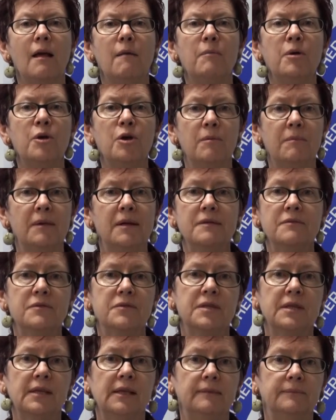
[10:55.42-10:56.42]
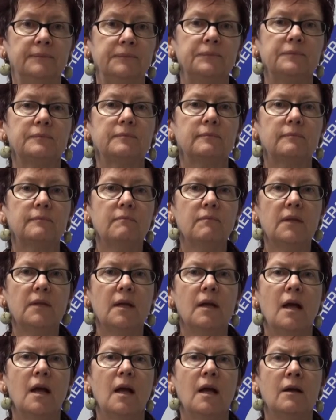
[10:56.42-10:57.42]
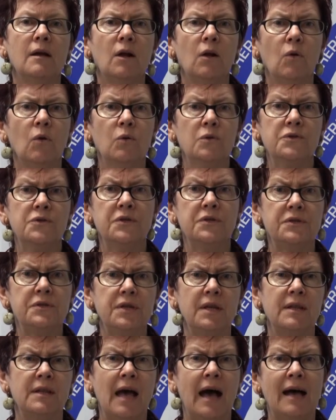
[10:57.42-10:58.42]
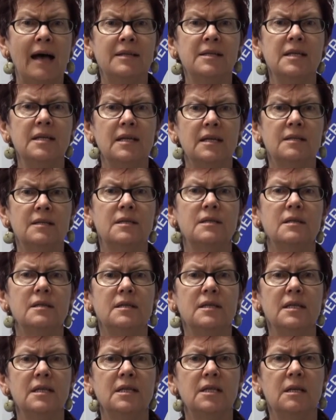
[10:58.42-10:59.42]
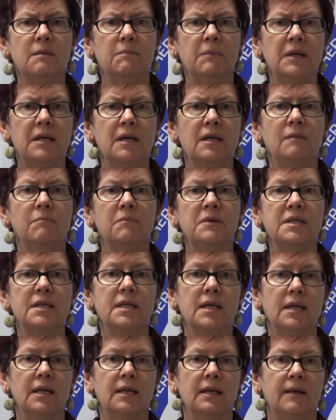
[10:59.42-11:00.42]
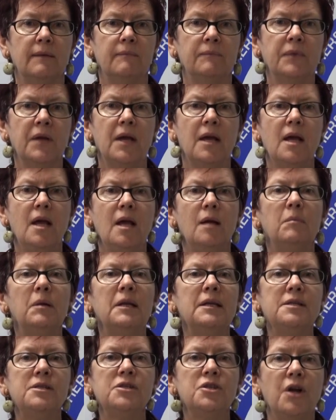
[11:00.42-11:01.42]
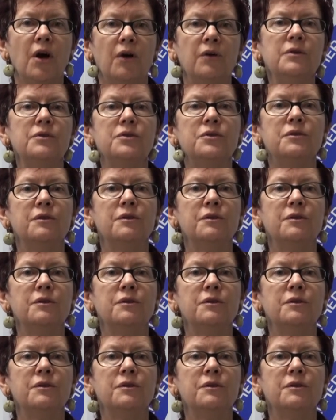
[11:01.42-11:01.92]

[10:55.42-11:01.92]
Permanency. Clauses at RTS and CTP in particular. Please note